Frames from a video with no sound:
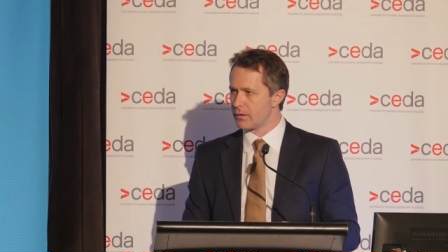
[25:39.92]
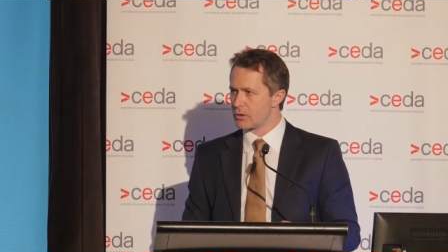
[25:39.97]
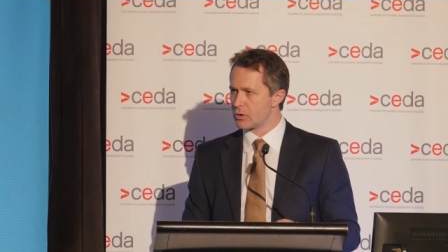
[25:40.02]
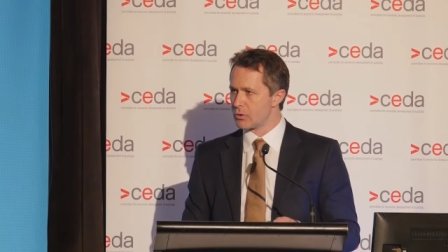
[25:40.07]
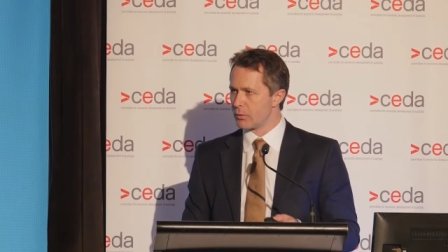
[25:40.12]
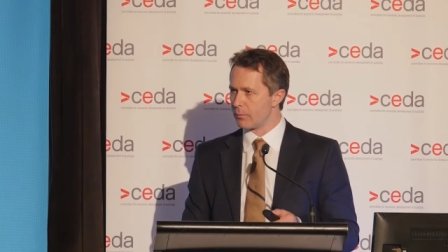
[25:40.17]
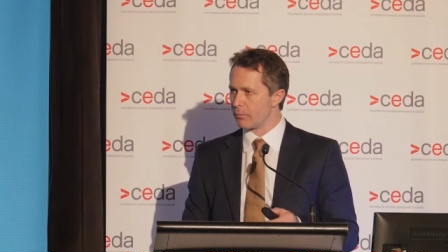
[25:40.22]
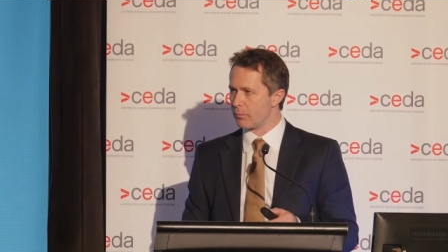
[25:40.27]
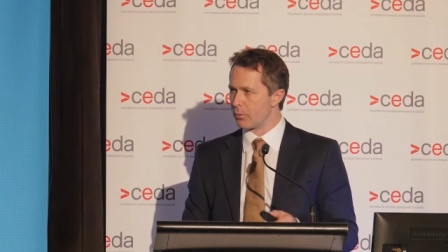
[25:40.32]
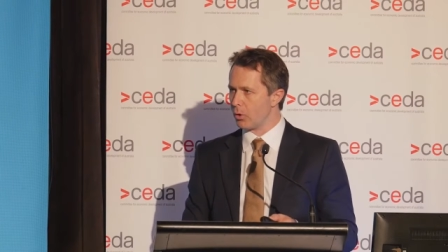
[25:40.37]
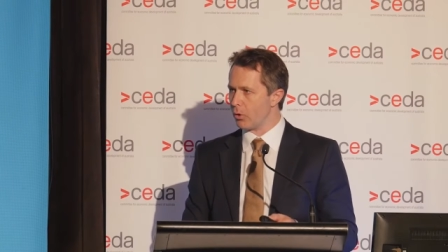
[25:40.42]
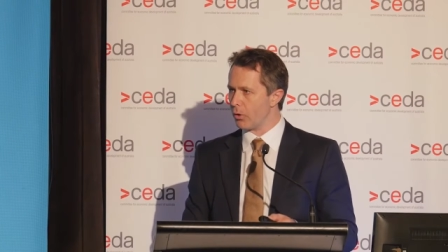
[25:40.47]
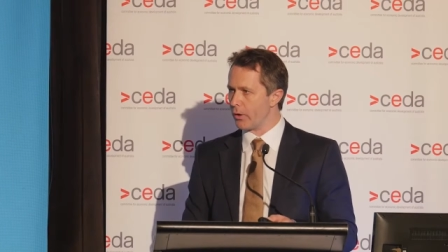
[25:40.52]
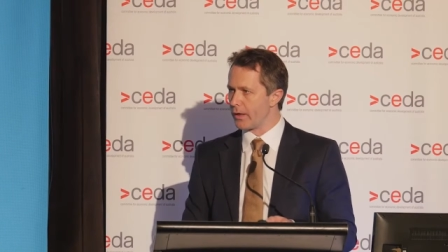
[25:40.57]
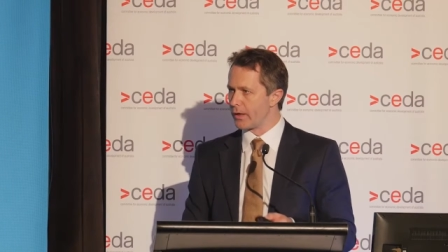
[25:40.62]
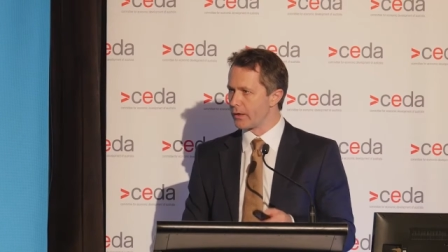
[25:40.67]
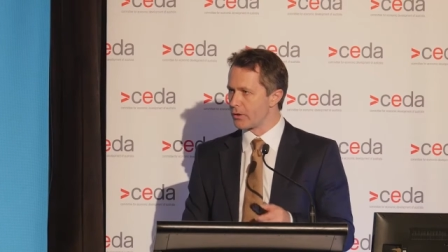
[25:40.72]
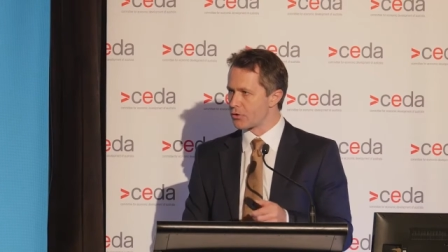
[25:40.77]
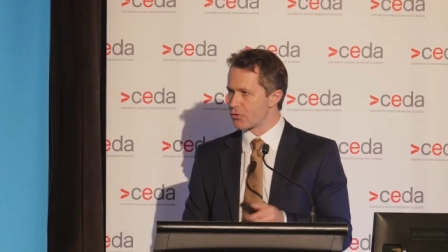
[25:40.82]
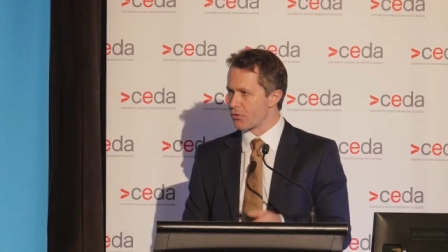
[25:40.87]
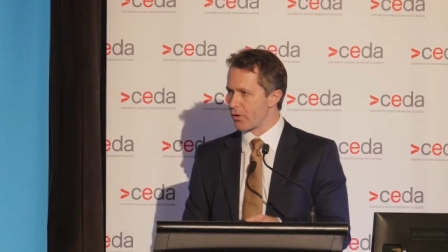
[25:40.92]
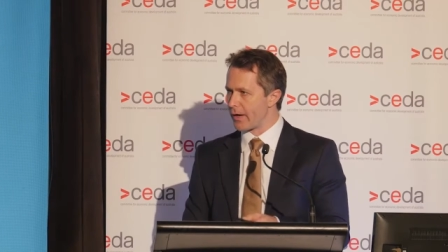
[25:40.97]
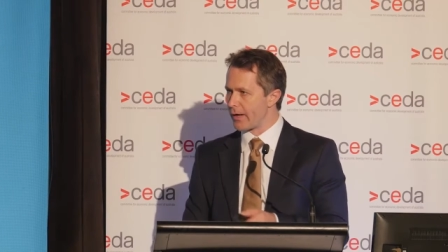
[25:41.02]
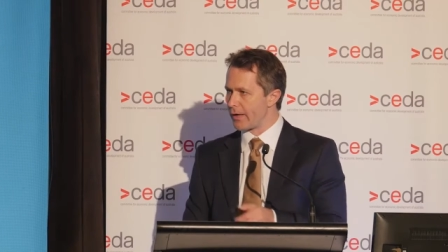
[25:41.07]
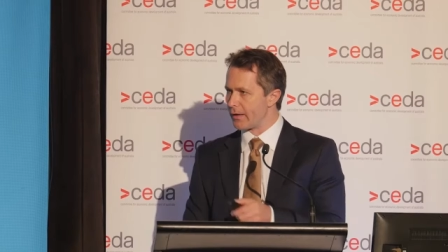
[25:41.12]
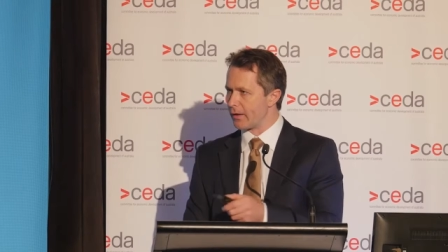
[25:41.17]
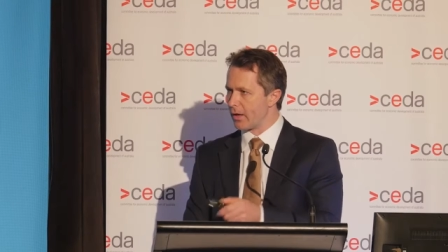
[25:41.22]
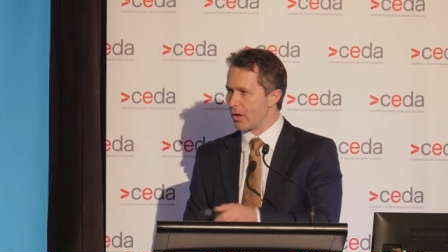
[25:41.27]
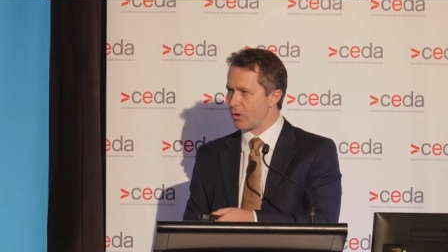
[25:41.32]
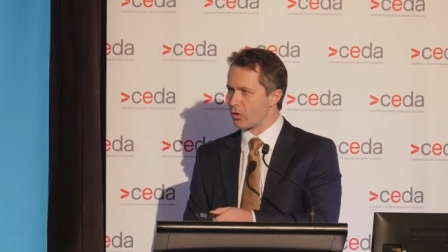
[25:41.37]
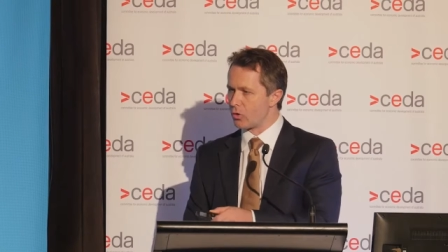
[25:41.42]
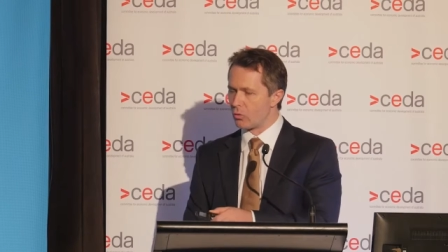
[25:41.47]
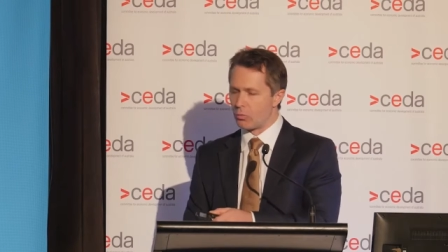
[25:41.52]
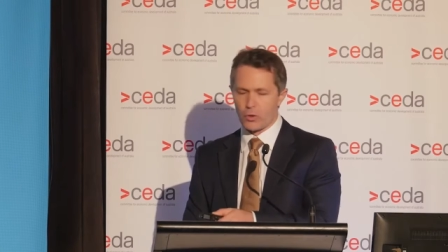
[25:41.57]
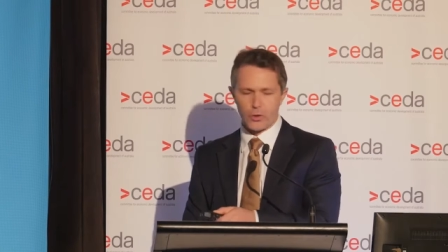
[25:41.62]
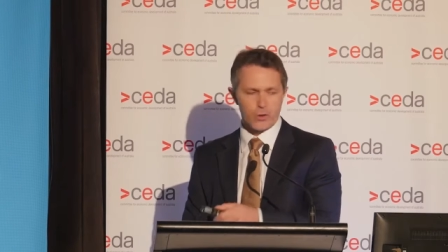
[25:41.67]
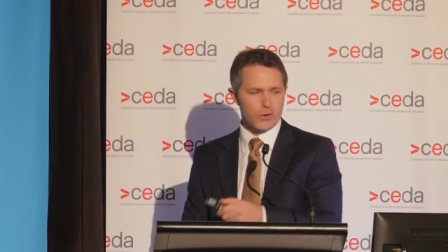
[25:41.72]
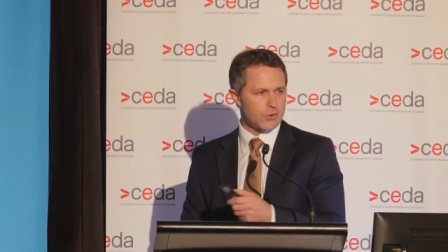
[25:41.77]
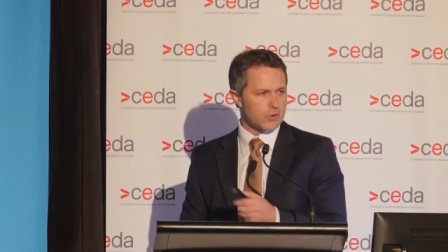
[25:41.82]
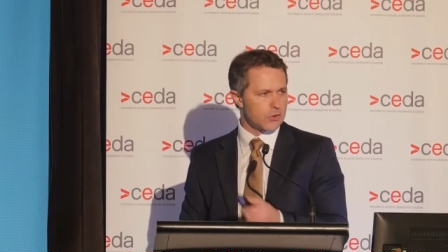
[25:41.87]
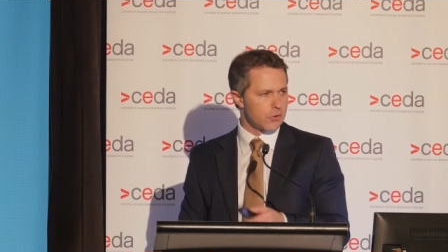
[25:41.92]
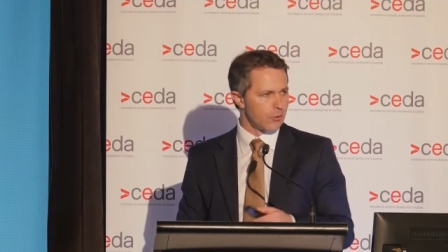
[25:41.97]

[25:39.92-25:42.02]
to employ and train local workers